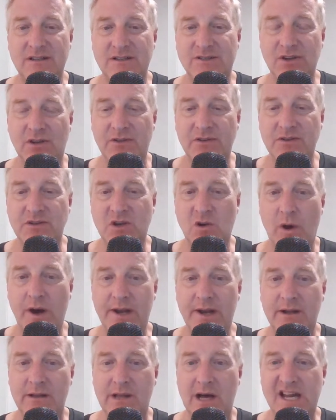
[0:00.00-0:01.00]
So there's
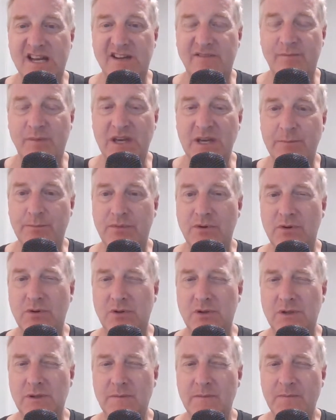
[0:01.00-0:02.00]
quite a lot of
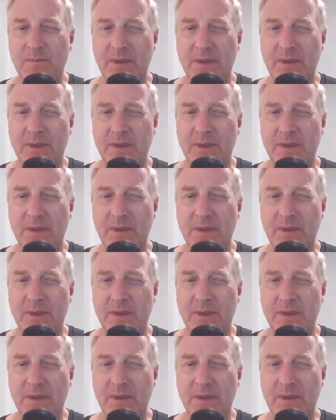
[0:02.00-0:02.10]
people.